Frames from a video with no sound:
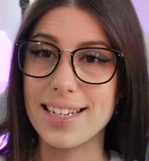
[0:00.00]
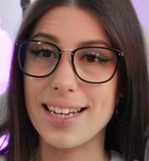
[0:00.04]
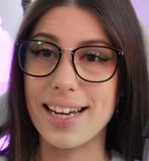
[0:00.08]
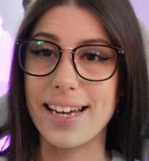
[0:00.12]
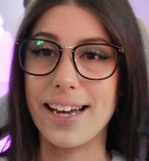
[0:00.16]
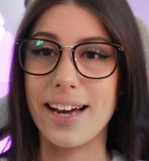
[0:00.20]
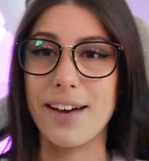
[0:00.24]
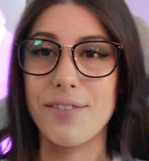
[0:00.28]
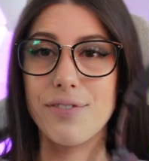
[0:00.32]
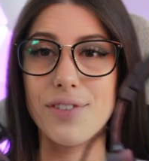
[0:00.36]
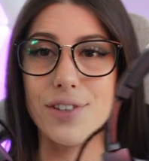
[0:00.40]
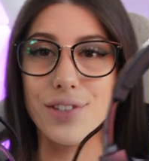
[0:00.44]
I
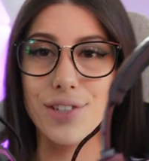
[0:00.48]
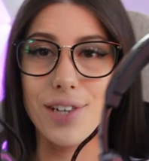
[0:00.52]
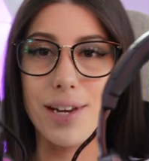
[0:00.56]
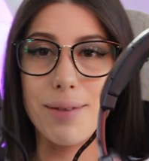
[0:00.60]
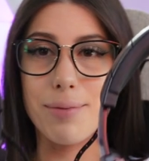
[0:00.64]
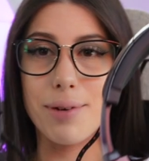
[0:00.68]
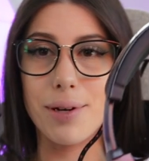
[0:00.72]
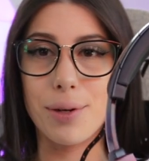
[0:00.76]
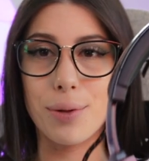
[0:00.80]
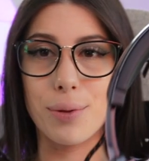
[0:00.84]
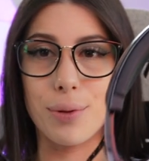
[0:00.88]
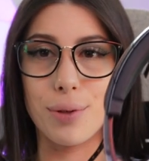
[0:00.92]
have the
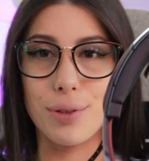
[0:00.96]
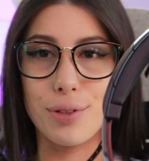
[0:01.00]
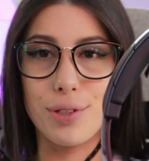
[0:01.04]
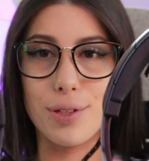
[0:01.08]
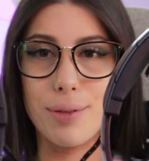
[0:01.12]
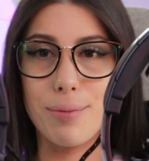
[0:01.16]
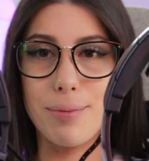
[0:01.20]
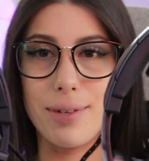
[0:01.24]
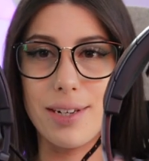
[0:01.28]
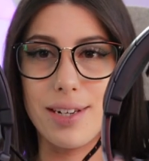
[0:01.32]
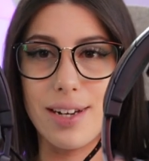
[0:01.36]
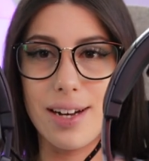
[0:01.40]
JBL
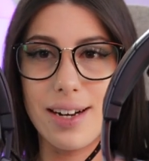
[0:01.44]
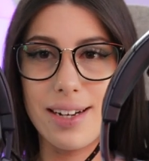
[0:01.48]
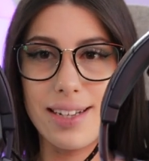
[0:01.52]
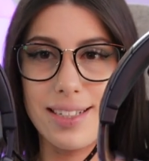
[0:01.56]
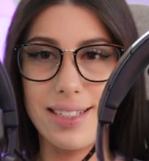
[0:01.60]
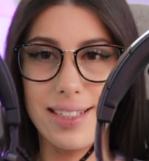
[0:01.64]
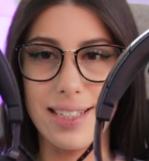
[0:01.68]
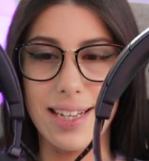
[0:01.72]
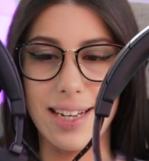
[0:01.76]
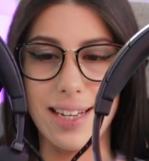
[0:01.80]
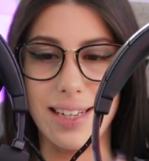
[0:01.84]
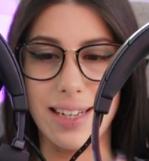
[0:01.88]
Quantum
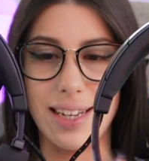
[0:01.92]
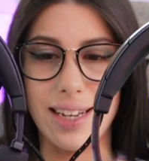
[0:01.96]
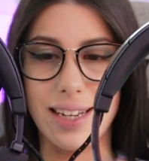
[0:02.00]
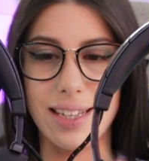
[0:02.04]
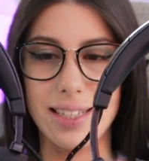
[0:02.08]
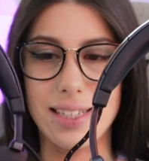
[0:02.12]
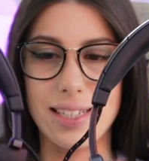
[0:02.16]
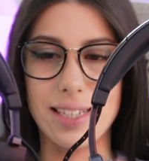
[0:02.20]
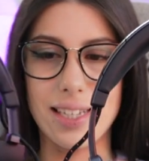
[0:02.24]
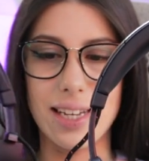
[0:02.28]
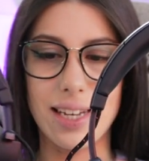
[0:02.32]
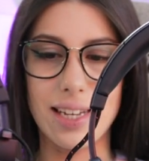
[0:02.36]
910
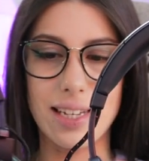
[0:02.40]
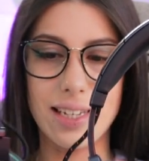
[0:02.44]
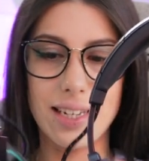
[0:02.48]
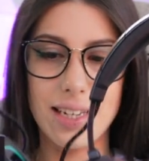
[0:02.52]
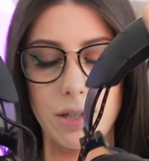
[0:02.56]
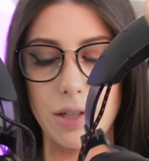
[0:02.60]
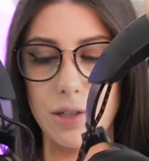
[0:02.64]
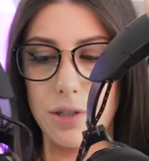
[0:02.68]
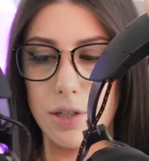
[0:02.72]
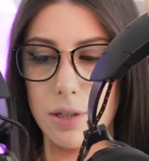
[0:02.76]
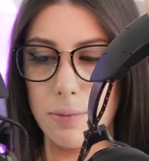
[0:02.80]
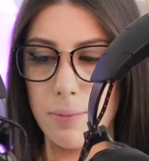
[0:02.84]
headset.
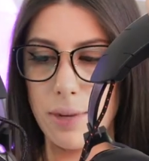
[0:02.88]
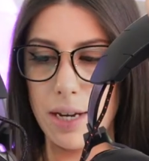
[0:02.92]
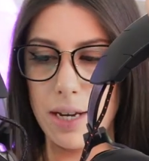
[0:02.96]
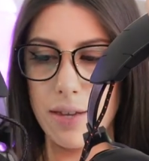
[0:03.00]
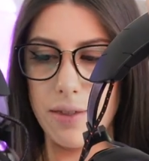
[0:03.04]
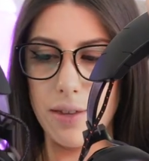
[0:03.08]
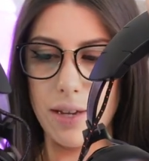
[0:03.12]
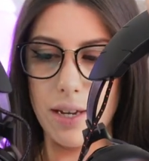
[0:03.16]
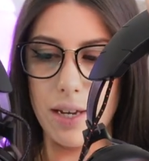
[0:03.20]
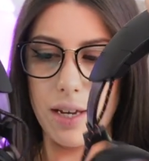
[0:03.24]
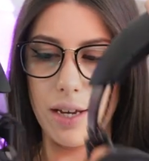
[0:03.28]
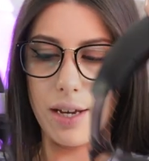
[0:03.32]
So to me,
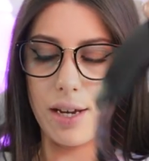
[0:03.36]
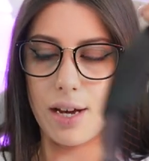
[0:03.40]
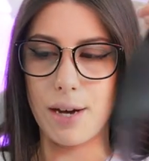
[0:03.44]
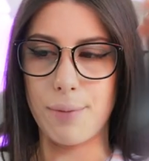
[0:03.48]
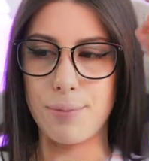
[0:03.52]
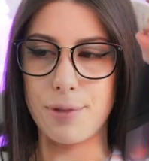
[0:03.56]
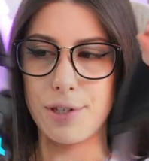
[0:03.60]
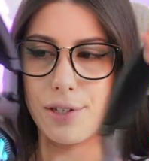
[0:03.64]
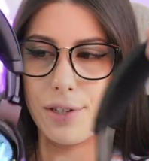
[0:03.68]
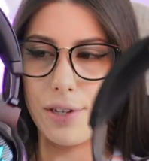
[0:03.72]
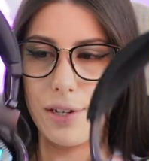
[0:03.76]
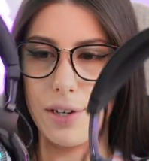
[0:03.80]
the ear
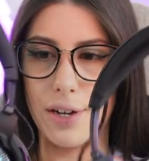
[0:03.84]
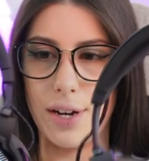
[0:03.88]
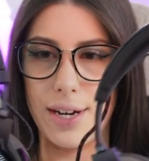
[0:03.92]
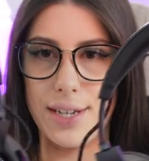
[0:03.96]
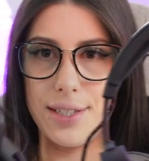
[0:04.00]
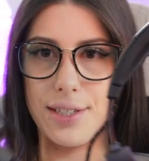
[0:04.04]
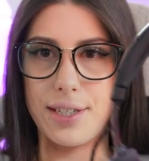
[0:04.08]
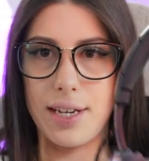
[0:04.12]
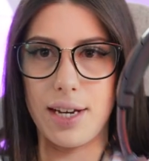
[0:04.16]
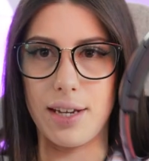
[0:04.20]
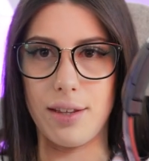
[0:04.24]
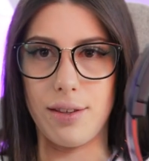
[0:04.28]
cups on the
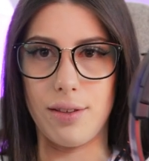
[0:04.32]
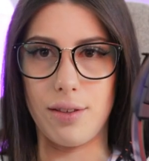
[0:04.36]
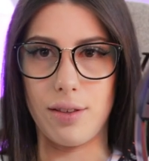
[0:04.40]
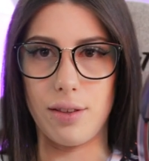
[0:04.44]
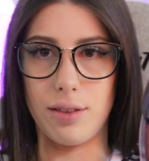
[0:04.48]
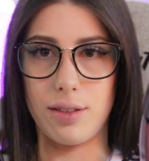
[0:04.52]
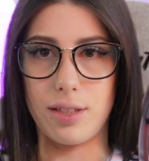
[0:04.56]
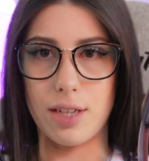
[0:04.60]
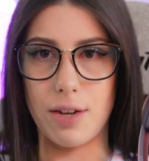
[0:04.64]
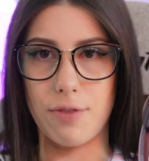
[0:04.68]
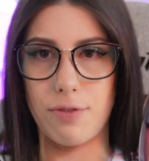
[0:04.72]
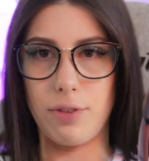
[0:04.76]
910
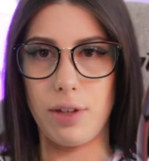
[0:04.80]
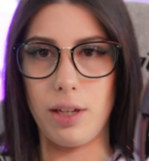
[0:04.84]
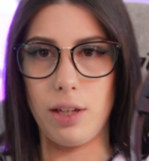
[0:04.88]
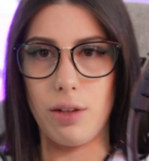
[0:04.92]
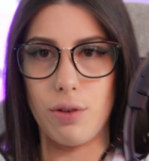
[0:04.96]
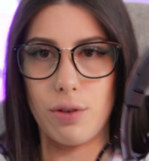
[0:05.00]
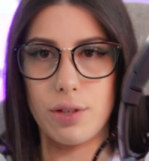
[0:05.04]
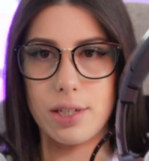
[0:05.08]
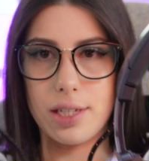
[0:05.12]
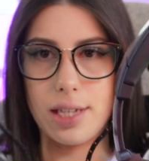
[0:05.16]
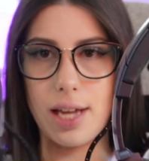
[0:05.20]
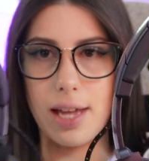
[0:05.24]
definitely
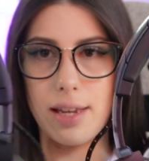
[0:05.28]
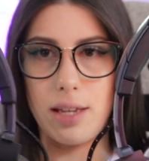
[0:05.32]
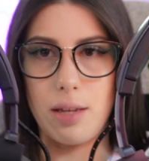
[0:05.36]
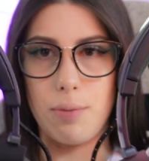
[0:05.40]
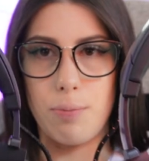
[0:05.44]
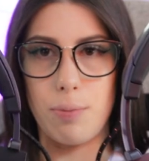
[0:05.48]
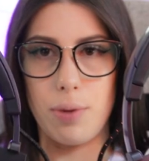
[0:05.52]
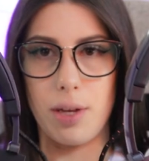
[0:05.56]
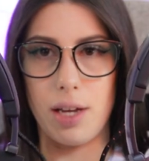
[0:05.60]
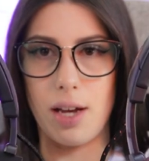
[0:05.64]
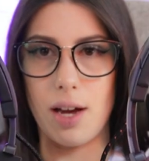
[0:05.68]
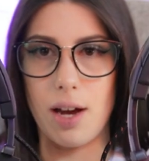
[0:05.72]
look slightly
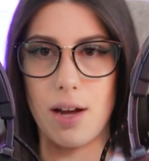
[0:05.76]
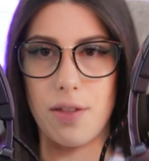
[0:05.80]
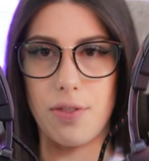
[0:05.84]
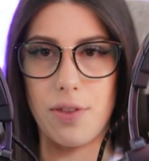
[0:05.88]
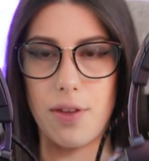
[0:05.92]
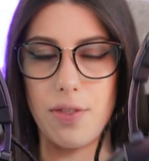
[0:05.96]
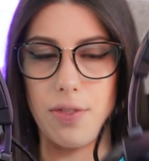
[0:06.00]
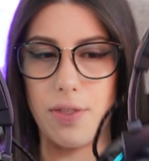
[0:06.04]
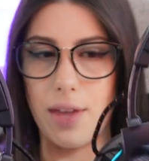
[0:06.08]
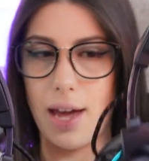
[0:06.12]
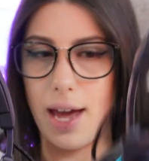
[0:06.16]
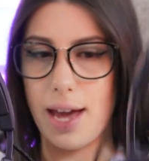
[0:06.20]
bigger
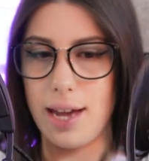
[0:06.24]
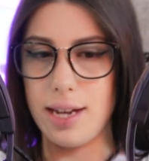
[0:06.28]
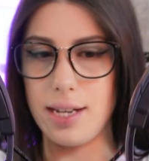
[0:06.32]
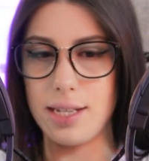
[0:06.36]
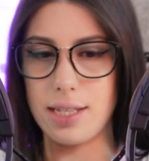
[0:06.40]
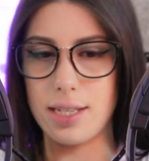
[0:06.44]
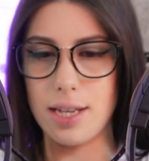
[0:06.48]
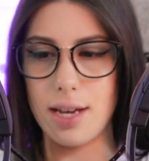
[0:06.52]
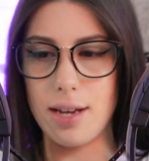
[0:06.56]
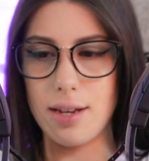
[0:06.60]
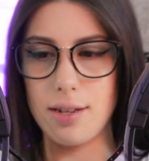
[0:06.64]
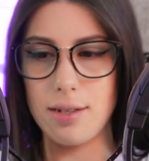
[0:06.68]
than the
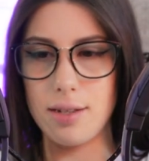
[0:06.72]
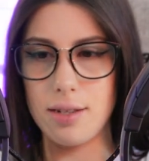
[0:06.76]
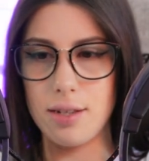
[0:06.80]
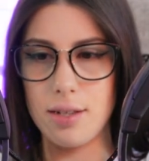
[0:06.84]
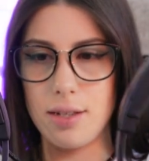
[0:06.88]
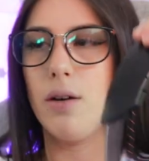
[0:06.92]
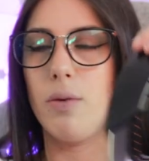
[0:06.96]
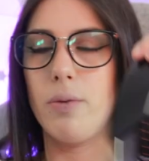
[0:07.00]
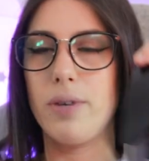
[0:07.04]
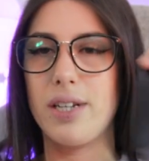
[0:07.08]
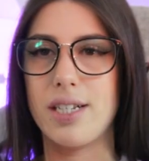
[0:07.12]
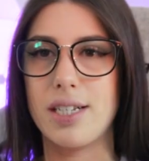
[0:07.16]
810.
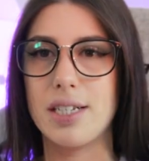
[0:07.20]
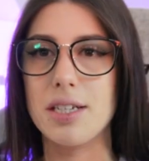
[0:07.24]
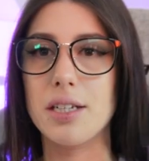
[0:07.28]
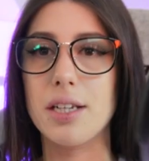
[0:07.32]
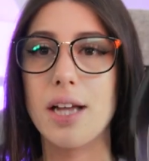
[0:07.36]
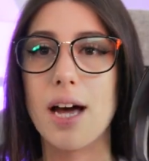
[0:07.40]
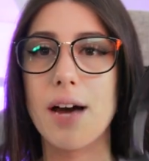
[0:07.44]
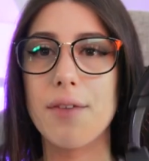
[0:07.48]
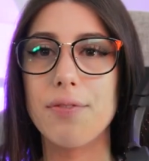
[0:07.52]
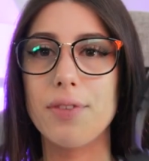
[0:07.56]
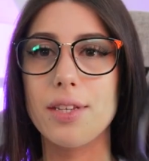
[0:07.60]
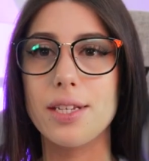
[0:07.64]
We still
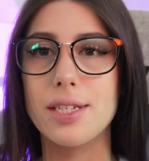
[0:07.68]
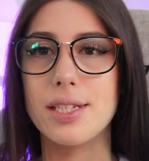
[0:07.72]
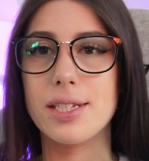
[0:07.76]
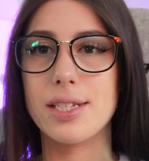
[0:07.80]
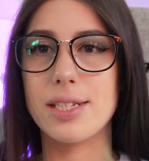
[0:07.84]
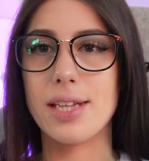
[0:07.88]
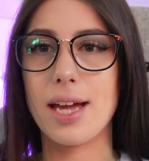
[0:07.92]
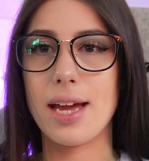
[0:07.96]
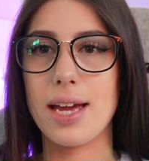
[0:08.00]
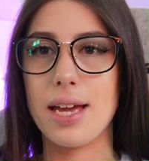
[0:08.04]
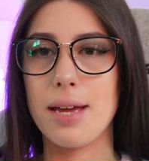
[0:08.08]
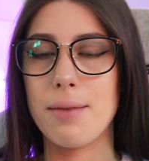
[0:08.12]
have the
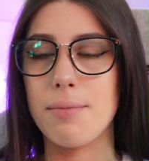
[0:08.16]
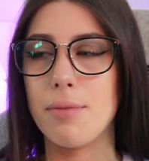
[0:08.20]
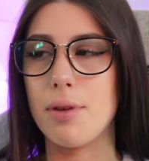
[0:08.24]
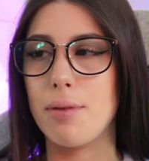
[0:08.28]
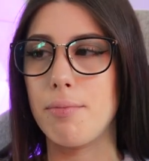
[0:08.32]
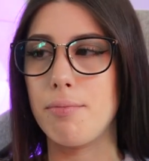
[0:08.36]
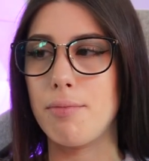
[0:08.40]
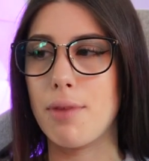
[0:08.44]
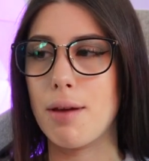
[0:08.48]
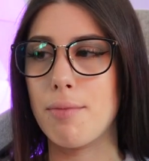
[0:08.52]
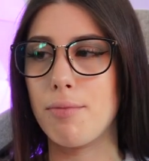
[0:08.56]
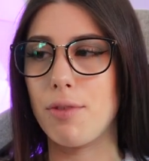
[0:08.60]
same
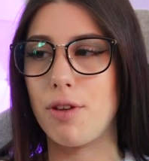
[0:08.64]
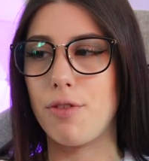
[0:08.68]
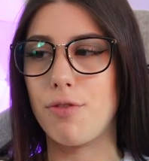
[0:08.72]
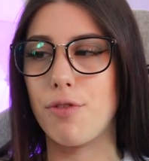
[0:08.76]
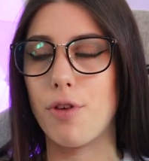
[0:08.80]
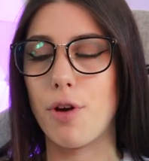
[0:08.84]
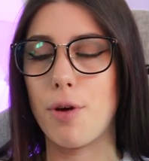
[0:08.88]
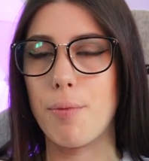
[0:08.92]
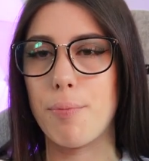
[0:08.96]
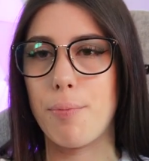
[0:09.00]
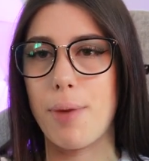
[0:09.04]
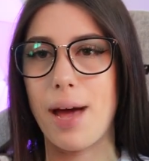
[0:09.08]
memory
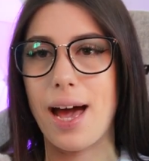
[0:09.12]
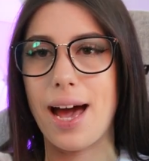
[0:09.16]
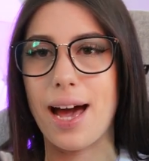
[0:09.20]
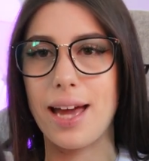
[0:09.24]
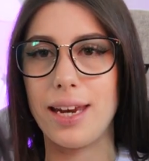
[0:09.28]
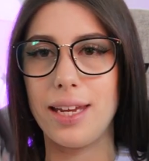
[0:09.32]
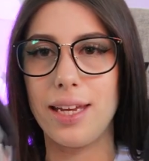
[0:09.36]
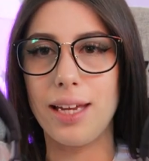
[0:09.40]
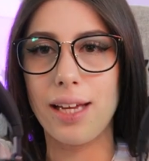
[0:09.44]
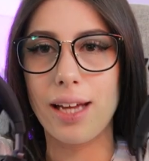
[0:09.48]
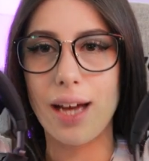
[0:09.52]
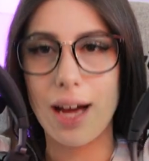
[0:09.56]
foam
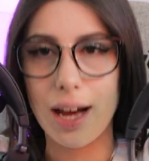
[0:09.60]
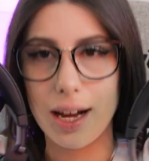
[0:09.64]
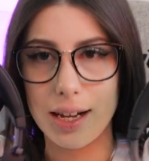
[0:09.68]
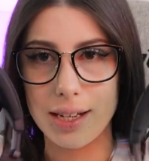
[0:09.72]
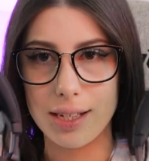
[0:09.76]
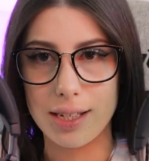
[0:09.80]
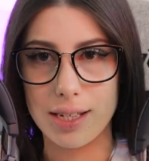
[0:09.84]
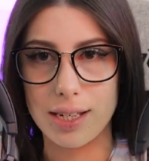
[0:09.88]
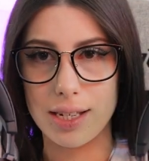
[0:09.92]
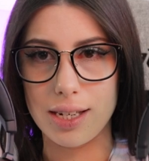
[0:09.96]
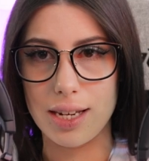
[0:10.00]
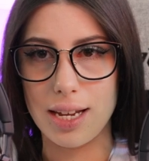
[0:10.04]
padding
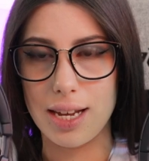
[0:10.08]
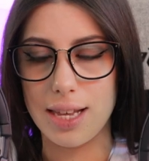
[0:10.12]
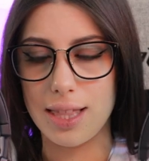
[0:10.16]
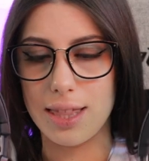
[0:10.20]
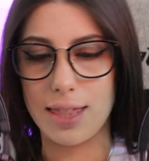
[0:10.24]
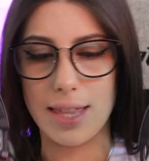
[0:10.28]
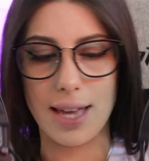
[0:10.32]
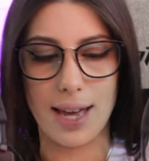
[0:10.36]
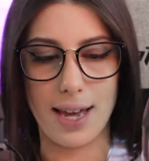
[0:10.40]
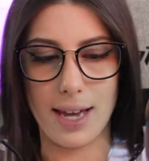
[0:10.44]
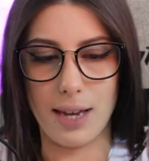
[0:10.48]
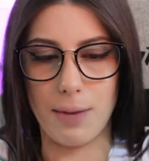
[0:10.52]
underneath
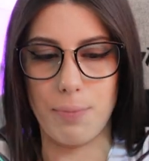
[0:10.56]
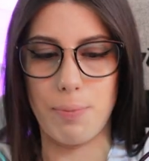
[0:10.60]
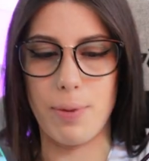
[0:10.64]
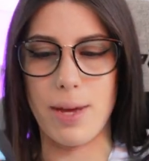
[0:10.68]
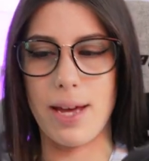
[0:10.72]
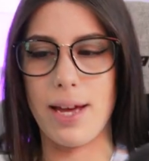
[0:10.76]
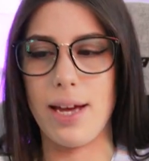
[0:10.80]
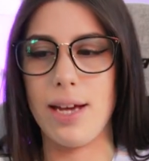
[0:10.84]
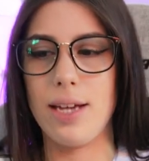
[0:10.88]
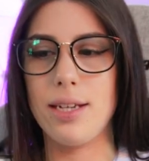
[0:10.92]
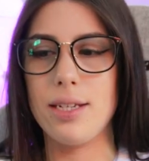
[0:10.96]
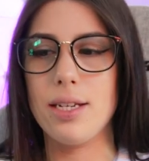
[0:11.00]
the
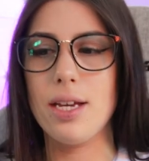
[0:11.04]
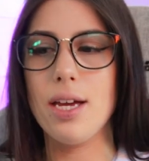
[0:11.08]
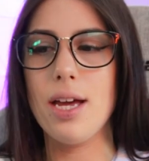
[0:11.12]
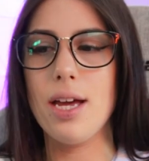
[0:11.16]
headband,